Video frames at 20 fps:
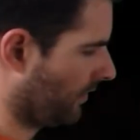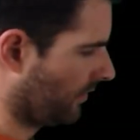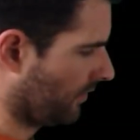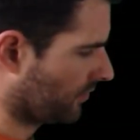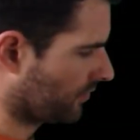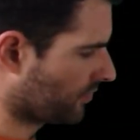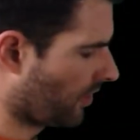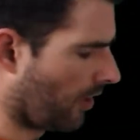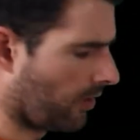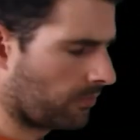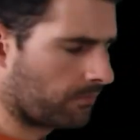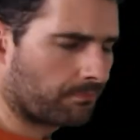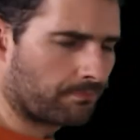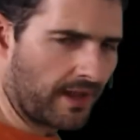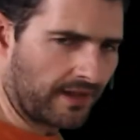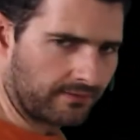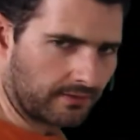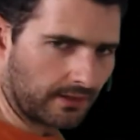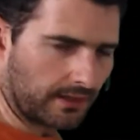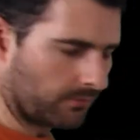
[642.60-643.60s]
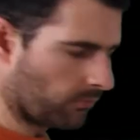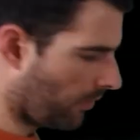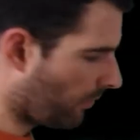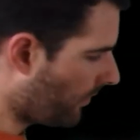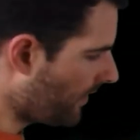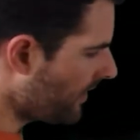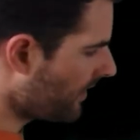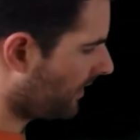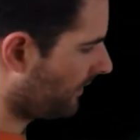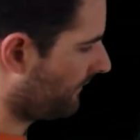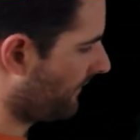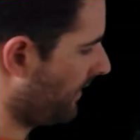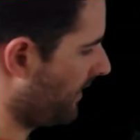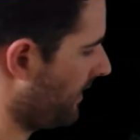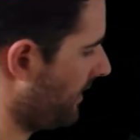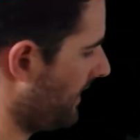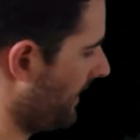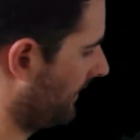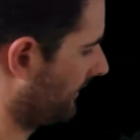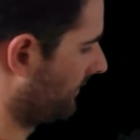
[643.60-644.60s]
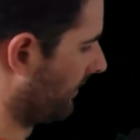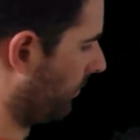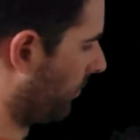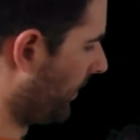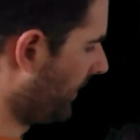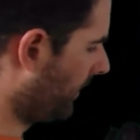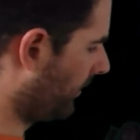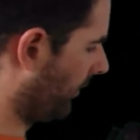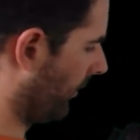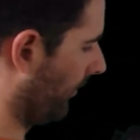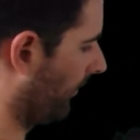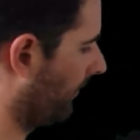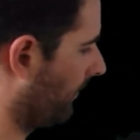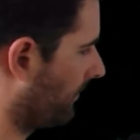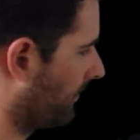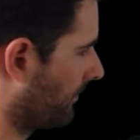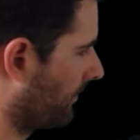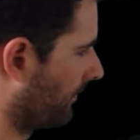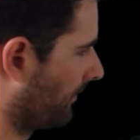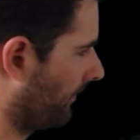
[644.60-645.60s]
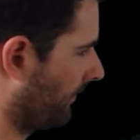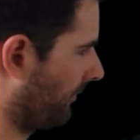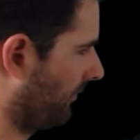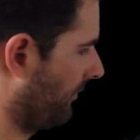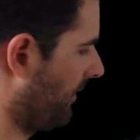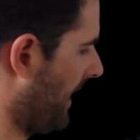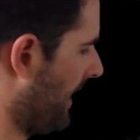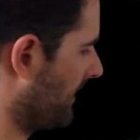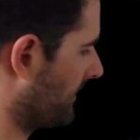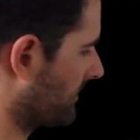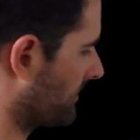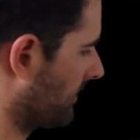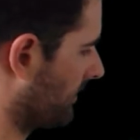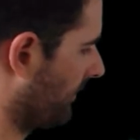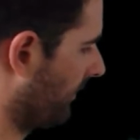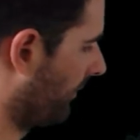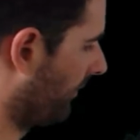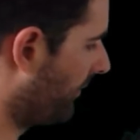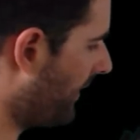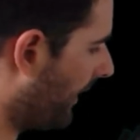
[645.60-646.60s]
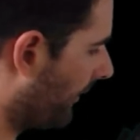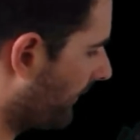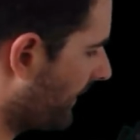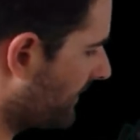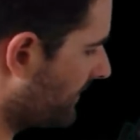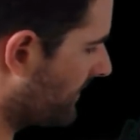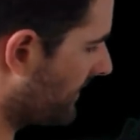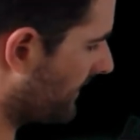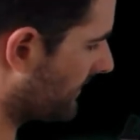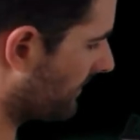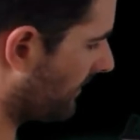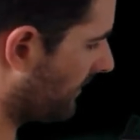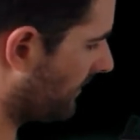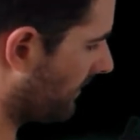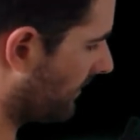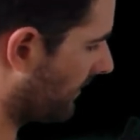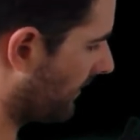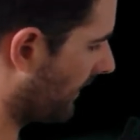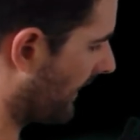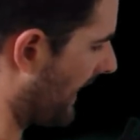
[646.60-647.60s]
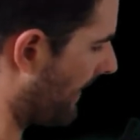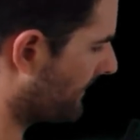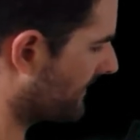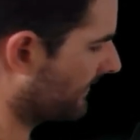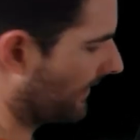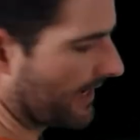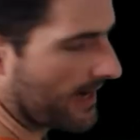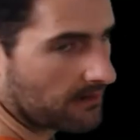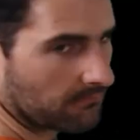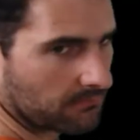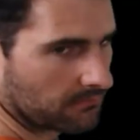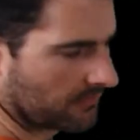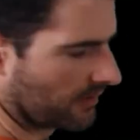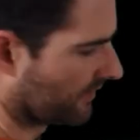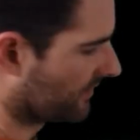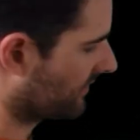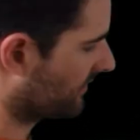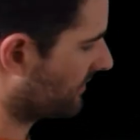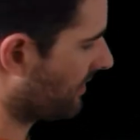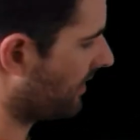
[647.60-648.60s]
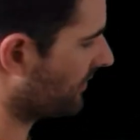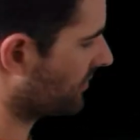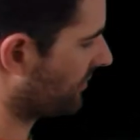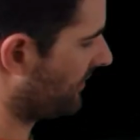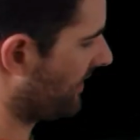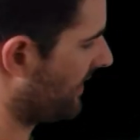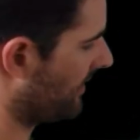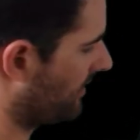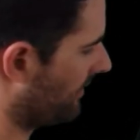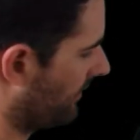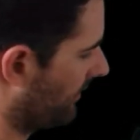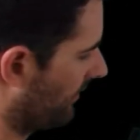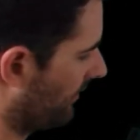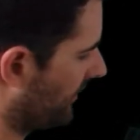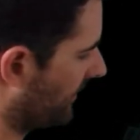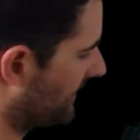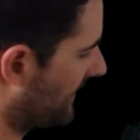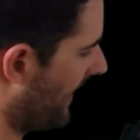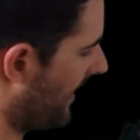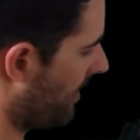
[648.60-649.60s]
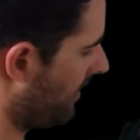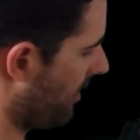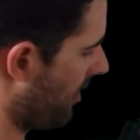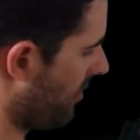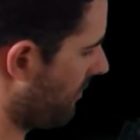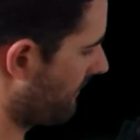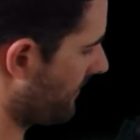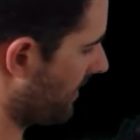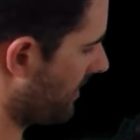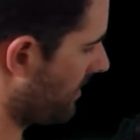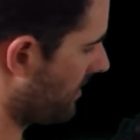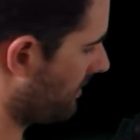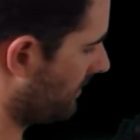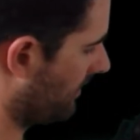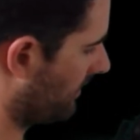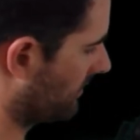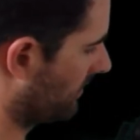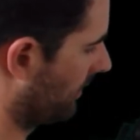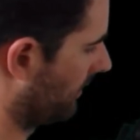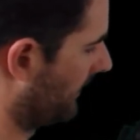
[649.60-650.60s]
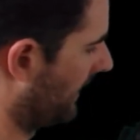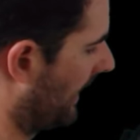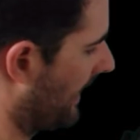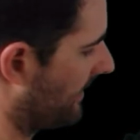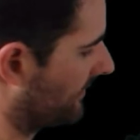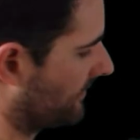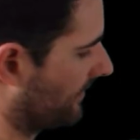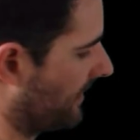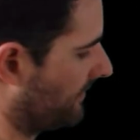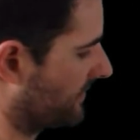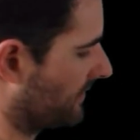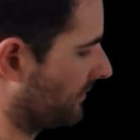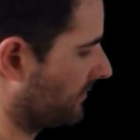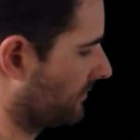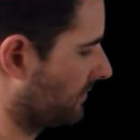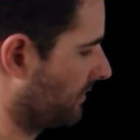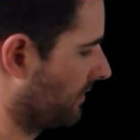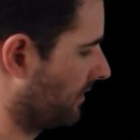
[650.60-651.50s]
So basically what we have here is that we know that there is this capital N such that the tail over here is going to be less than epsilon.